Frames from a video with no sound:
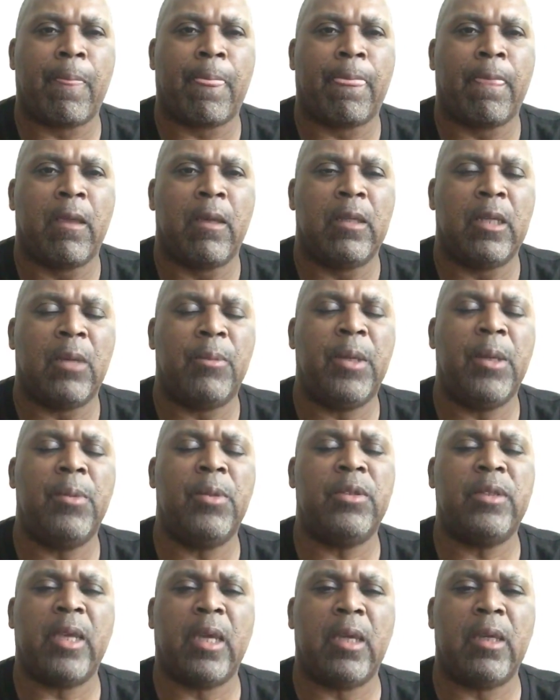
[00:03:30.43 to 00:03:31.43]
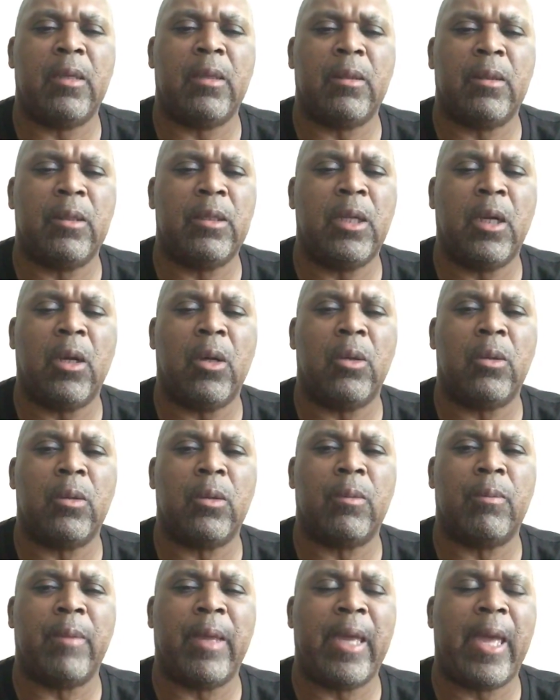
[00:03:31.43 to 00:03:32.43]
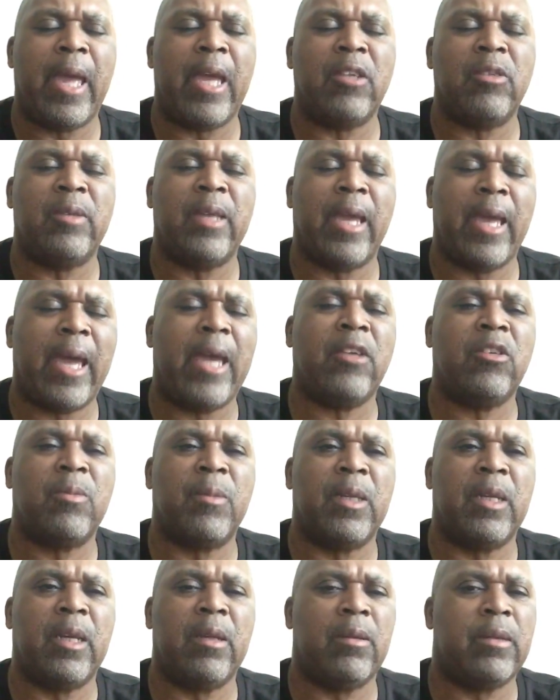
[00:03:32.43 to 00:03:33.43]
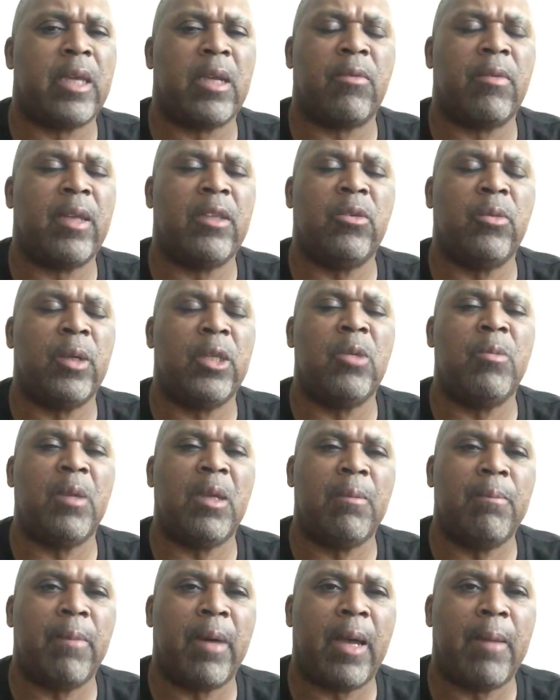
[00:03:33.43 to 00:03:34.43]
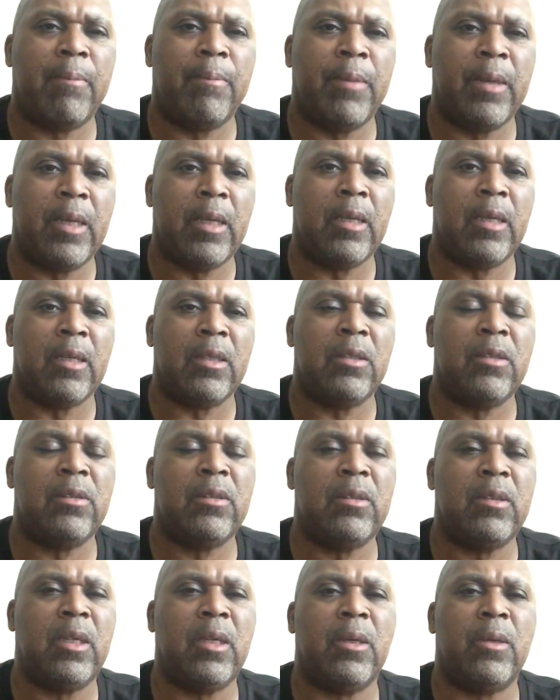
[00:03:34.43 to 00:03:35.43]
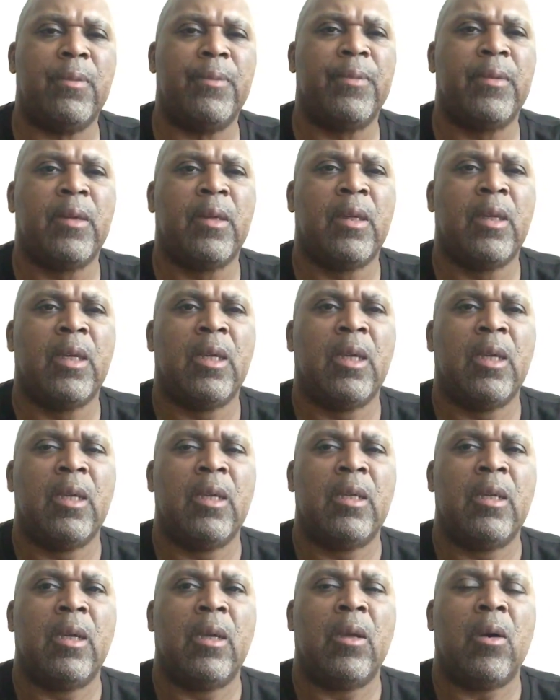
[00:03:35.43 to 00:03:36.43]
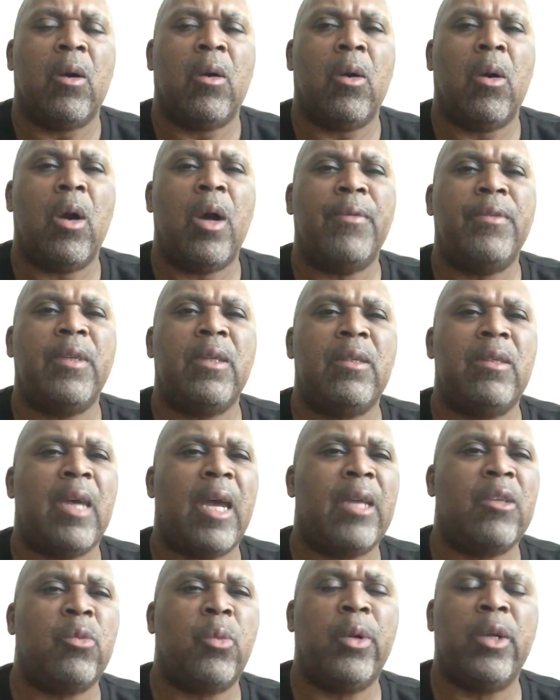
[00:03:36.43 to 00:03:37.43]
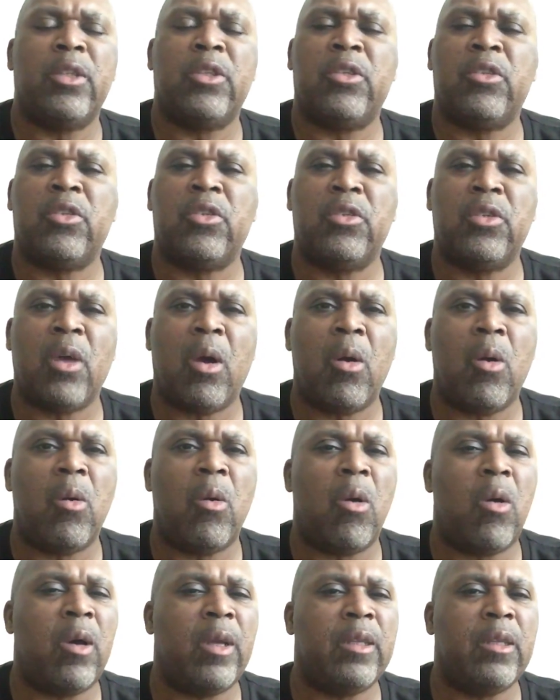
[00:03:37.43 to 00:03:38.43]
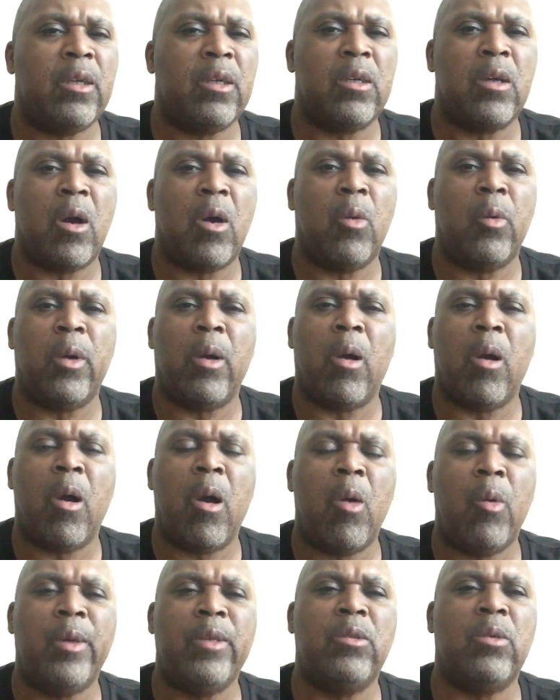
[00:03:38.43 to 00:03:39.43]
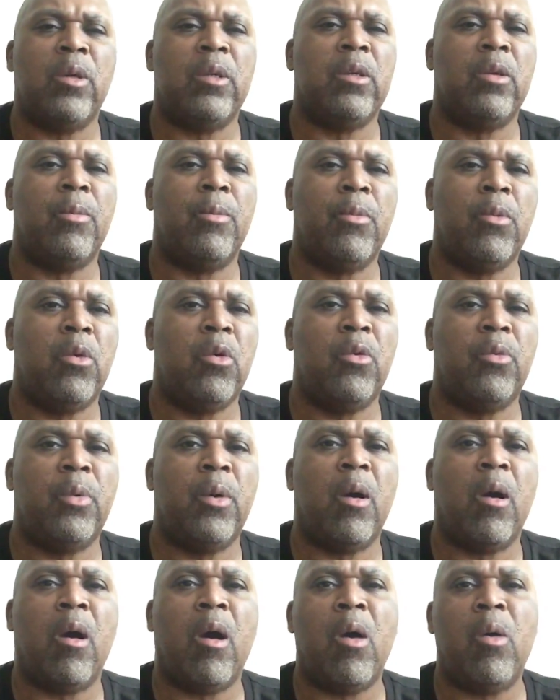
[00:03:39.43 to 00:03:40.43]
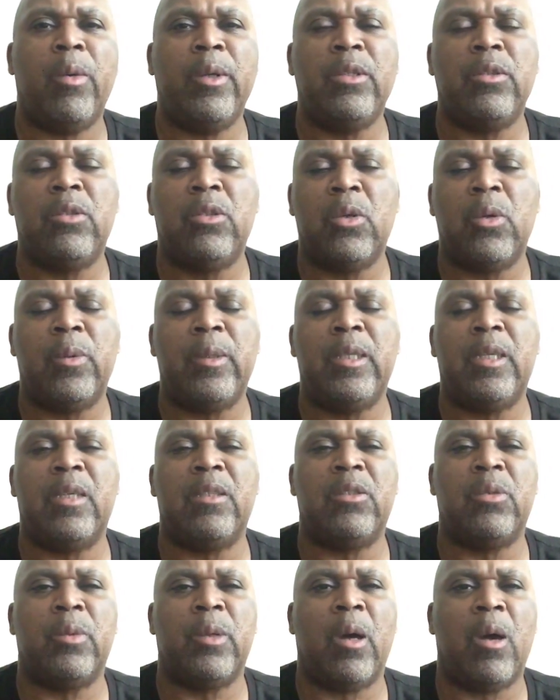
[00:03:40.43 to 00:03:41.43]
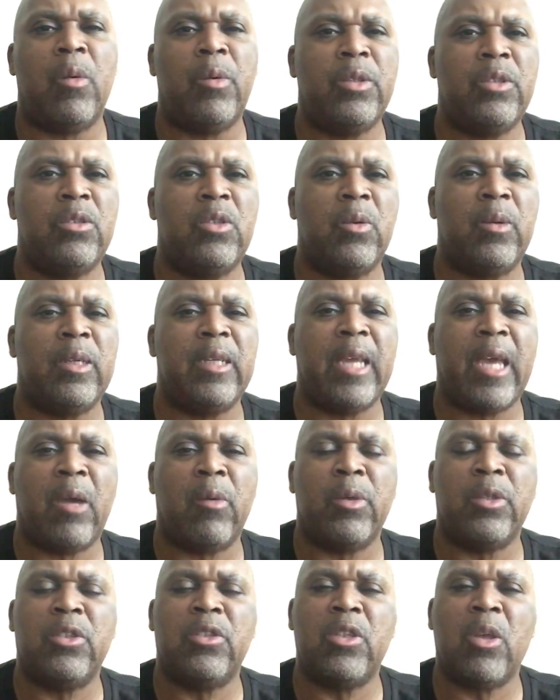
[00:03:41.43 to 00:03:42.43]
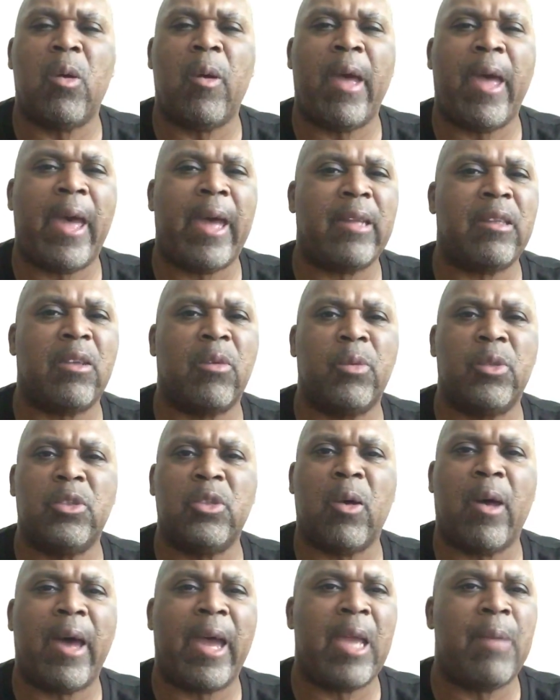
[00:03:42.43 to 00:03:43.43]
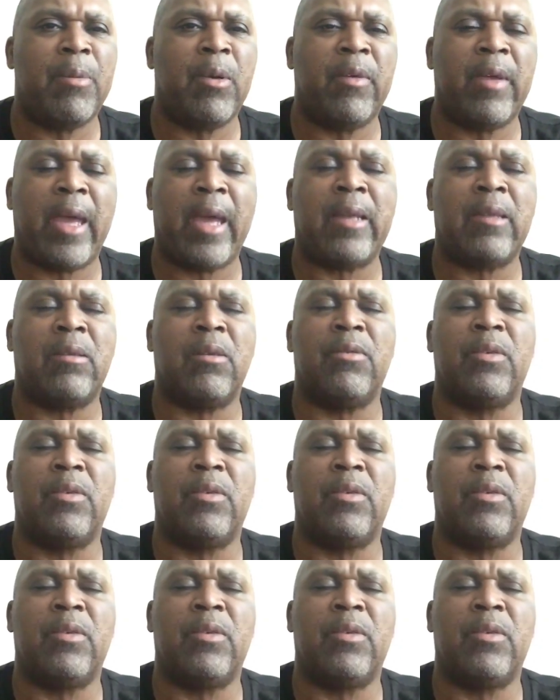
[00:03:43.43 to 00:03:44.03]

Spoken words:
Now, people say, you know, they ask me, they're like, Reggie, what do you mean by being still? Oftentimes, we're so on the go. We're always on the move. We're always doing this and we're always doing that. We're so active. We're so hyperactive